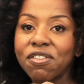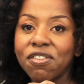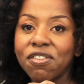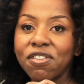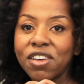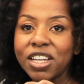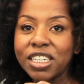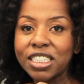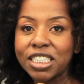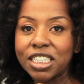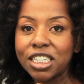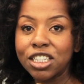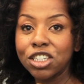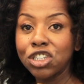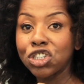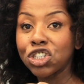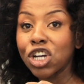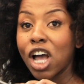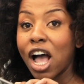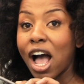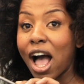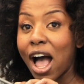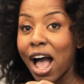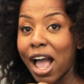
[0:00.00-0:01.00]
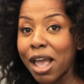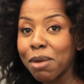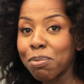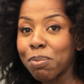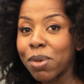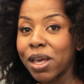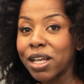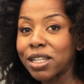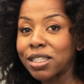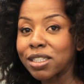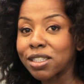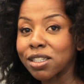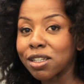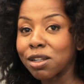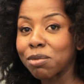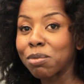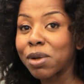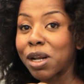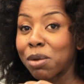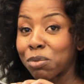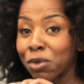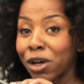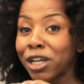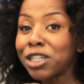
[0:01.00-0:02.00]
vintage eye pencil,
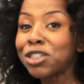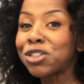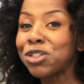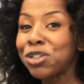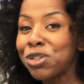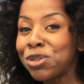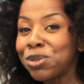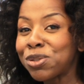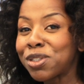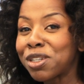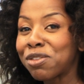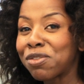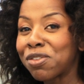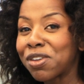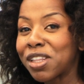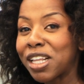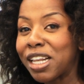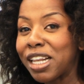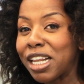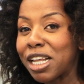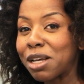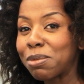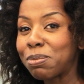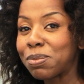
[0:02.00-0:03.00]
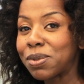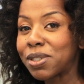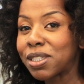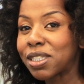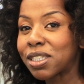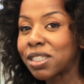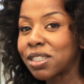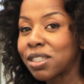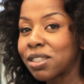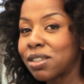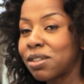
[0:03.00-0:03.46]
but I'm going to use it for the lips.